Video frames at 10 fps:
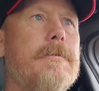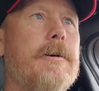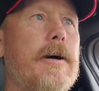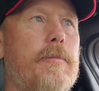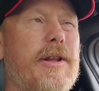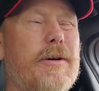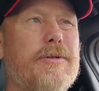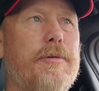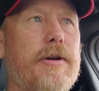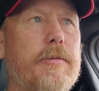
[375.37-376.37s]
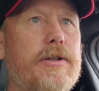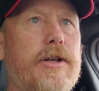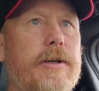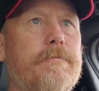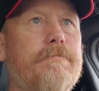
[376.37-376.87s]
But that was pretty much
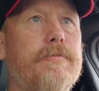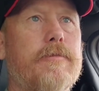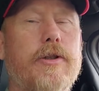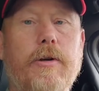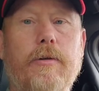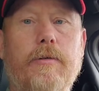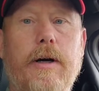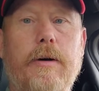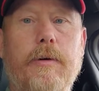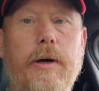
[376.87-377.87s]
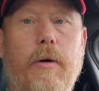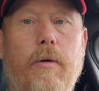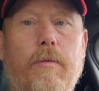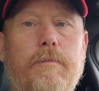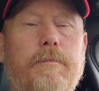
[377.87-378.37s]
it. So I went
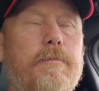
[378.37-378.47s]
home.